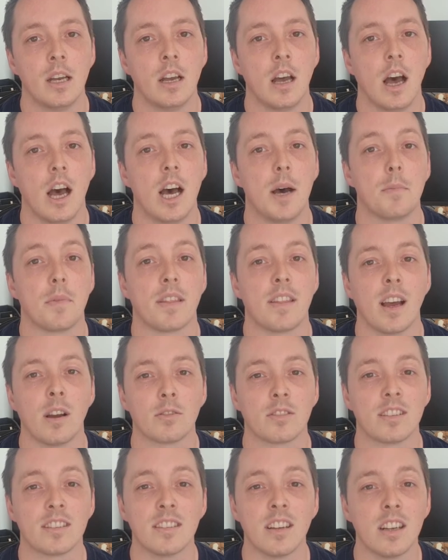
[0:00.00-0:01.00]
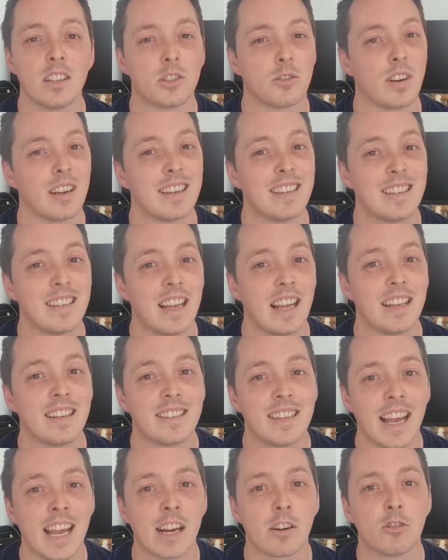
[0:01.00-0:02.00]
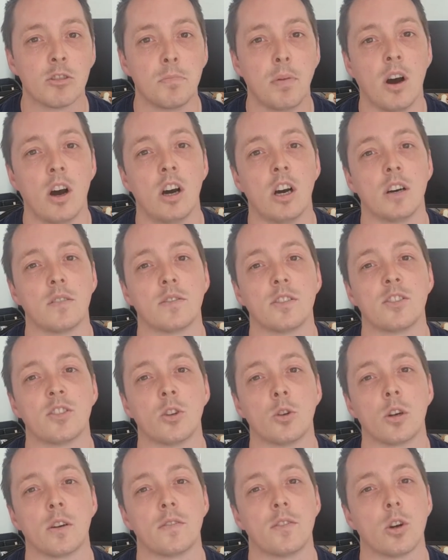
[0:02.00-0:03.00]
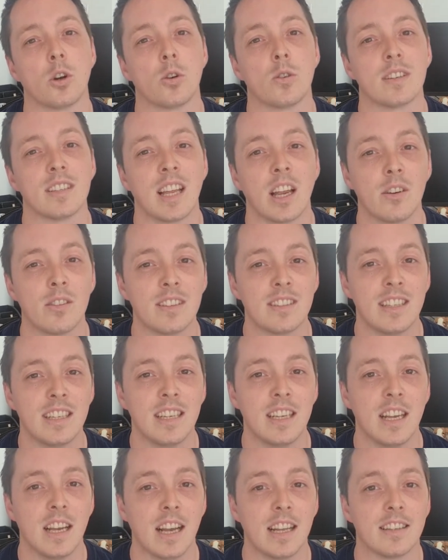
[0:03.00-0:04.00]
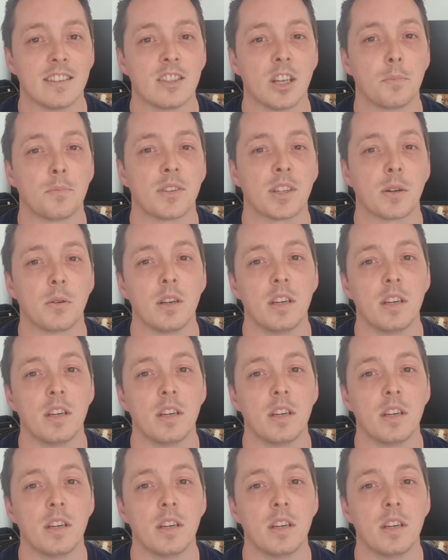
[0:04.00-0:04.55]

The Thousand Suns are an integral part of the story of the Horus Heresy and subsequent